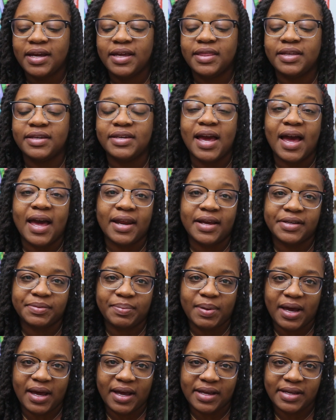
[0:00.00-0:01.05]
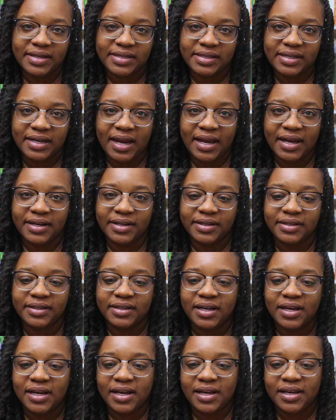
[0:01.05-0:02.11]
the dad has passed, and
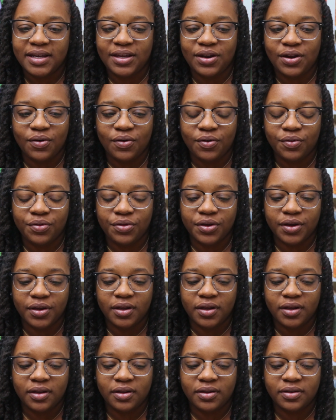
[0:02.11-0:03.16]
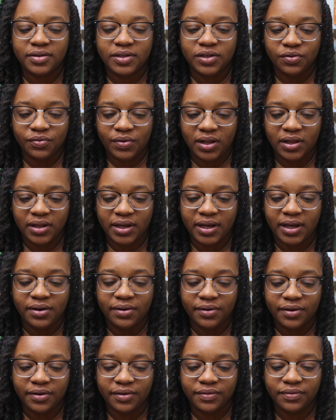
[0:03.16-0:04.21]
the Cinderella and
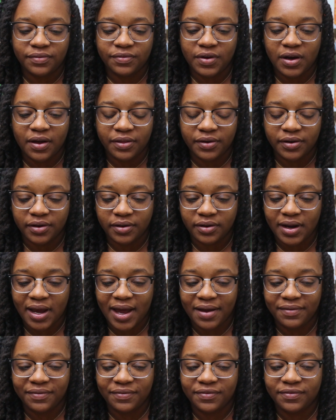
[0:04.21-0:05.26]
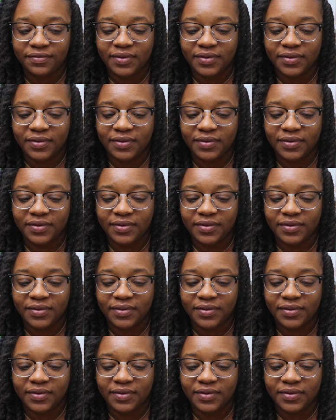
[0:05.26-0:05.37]
her father have